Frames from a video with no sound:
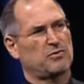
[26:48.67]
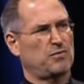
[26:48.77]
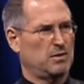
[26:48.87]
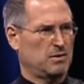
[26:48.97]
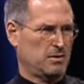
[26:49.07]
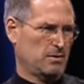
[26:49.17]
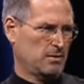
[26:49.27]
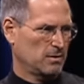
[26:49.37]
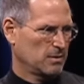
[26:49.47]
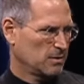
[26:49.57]
the
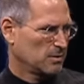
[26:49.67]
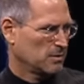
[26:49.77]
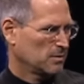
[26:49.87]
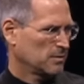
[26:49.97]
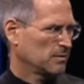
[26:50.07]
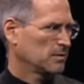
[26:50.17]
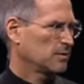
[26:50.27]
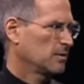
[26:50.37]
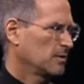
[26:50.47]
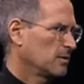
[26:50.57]
iPhone, held it up, and
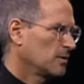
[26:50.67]
said,